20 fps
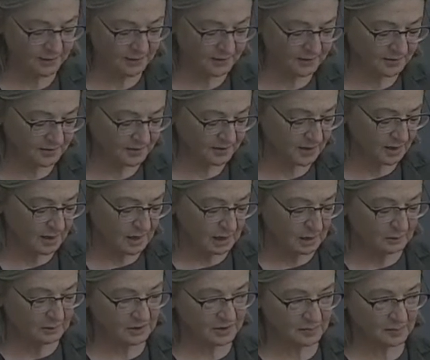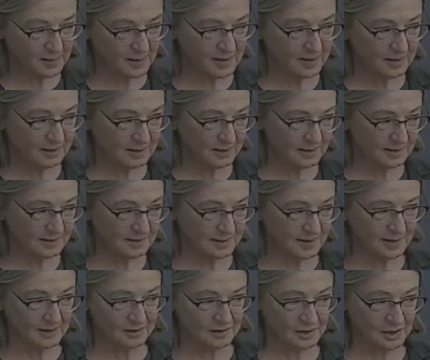pins, was made
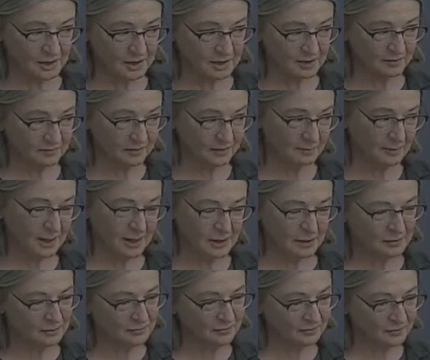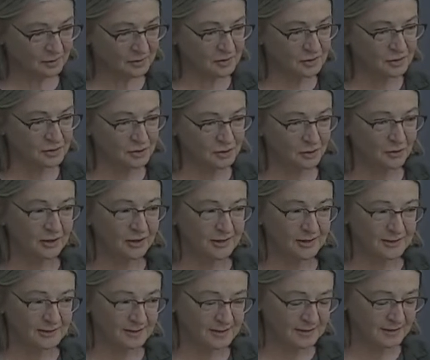nostalgic for my own first
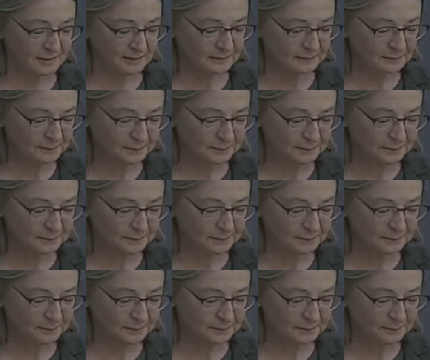toys.